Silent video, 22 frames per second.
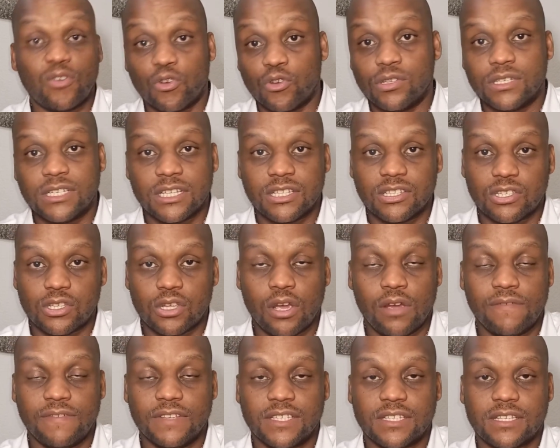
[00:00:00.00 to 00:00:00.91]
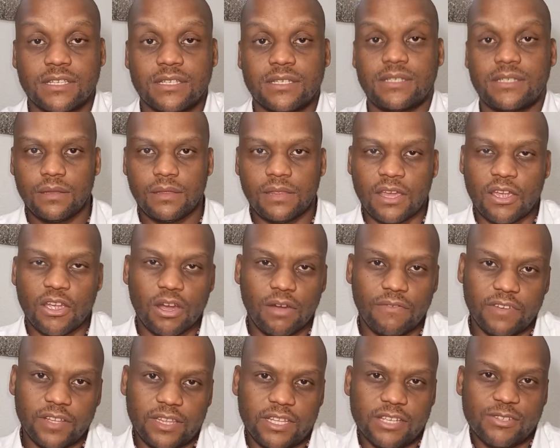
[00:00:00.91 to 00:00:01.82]
goods and services. Think
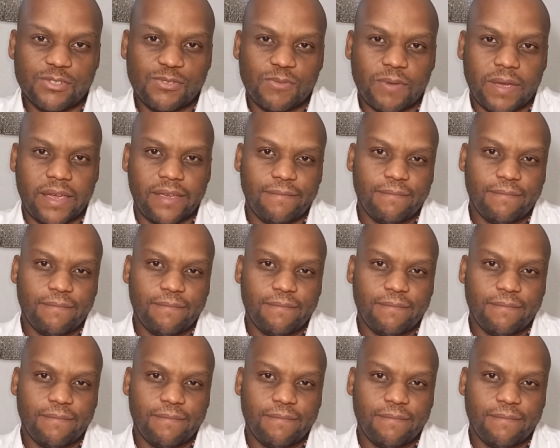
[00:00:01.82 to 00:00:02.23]
of it this way.